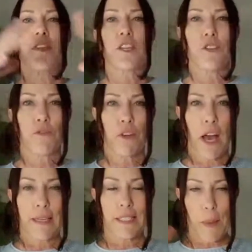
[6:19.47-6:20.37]
Then you've
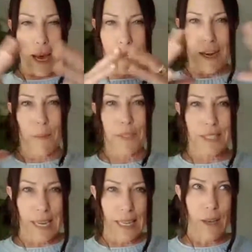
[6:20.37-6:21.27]
got to back it up. It's
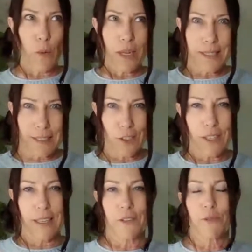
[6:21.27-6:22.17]
kind of like, what does it look
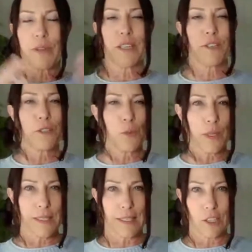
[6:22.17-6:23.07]
like in 3 years? What
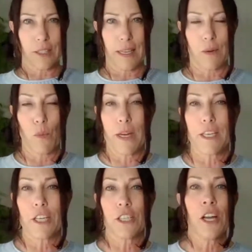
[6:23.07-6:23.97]
does it look like in 1
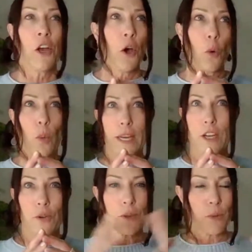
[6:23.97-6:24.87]
year? We
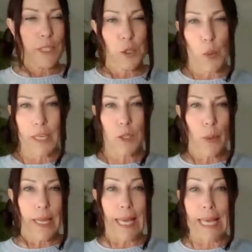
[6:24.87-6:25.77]
know that when
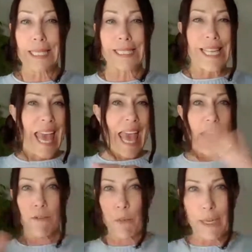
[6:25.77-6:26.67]
2020 hit,
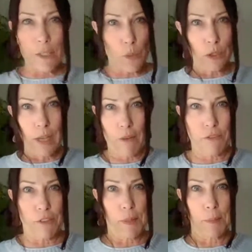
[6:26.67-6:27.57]
everybody's world got
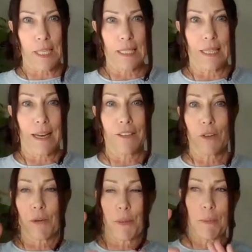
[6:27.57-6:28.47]
flipped upside down.
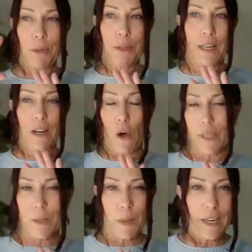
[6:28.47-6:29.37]
There were people that had
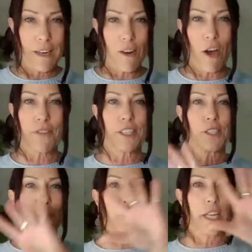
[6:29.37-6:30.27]
always been in an
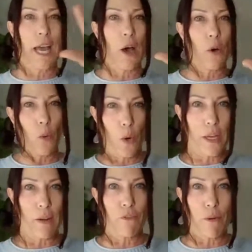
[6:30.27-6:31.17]
office who are now
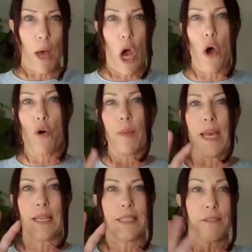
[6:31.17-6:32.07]
working from home.
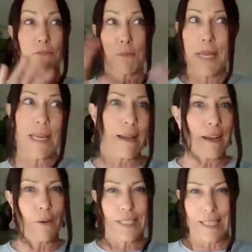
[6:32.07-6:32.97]
And for me,
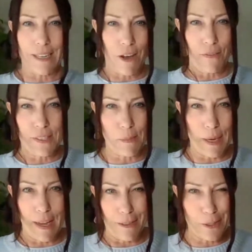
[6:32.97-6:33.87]
I always had an office in
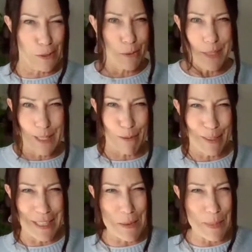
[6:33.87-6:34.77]
my house, so it wasn't
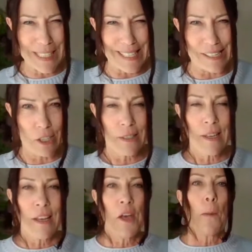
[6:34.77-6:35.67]
really a big deal.
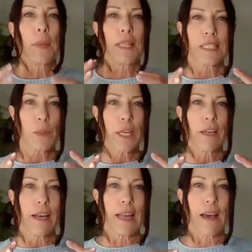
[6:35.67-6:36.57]
But that's why
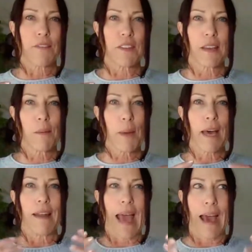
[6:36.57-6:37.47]
you kind of have to think
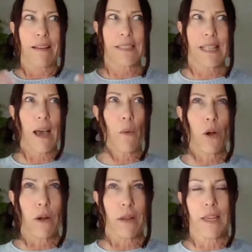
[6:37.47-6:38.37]
about, how does that
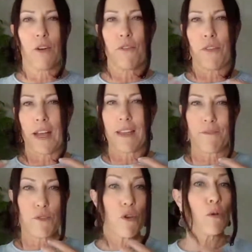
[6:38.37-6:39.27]
work? You know,
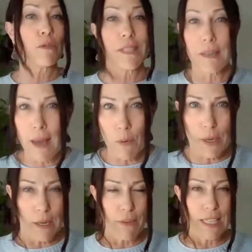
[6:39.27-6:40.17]
if you go to
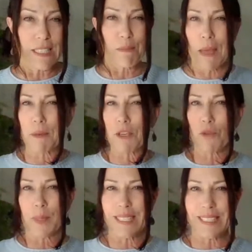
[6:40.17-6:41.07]
networking events, maybe
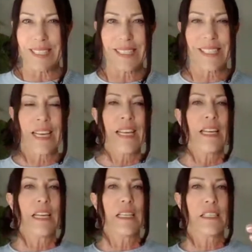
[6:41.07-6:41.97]
your business
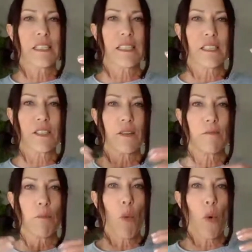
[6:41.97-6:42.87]
is
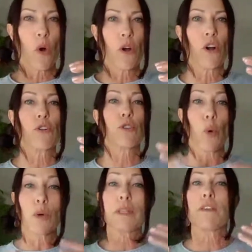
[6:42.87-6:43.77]
more
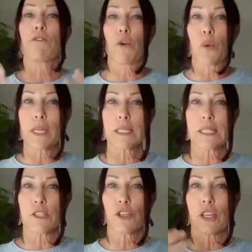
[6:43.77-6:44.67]
locally focused
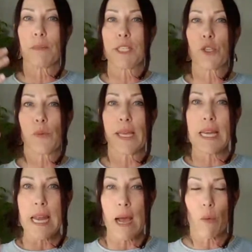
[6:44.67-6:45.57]
and you're going to be
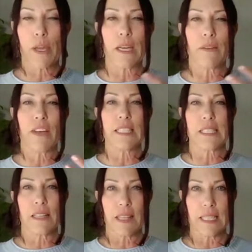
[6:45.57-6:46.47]
doing networking
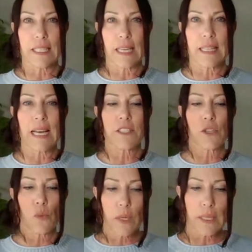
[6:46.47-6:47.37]
events and things like that.
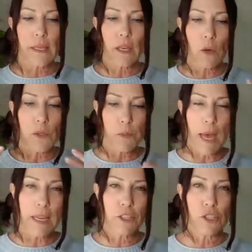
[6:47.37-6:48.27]
So really it goes
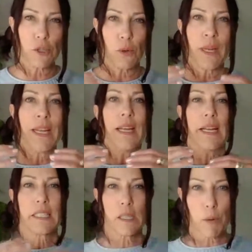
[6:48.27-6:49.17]
back to,
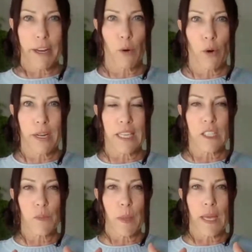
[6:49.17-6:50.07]
it's the
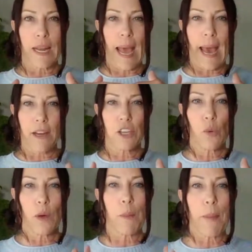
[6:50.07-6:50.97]
priorities, but how do you
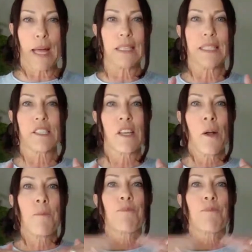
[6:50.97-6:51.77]
want to balance